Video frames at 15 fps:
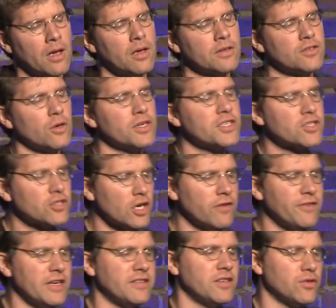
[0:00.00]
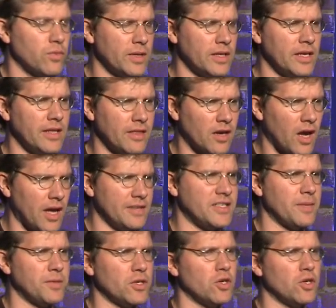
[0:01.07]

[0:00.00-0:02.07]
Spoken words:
So a service is really the concept